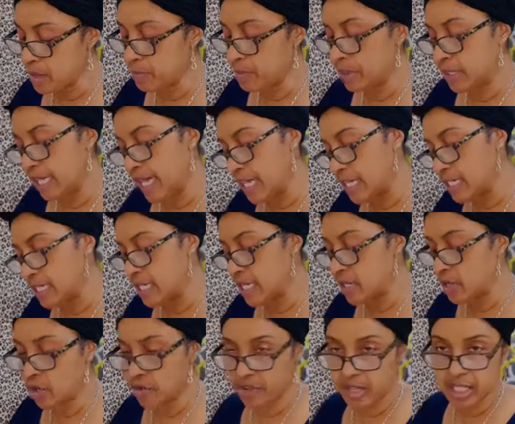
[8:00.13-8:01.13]

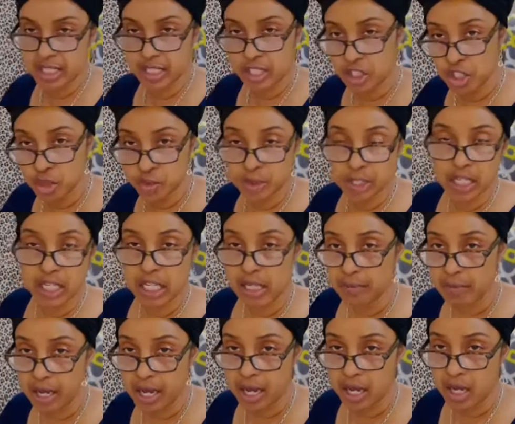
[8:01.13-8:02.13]
planting, or they send you an
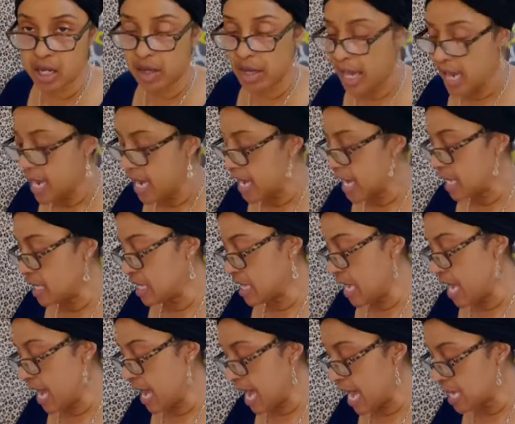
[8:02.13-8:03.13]
email and
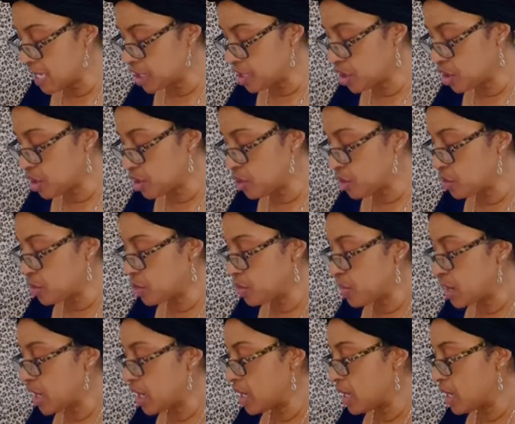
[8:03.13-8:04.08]
they ask you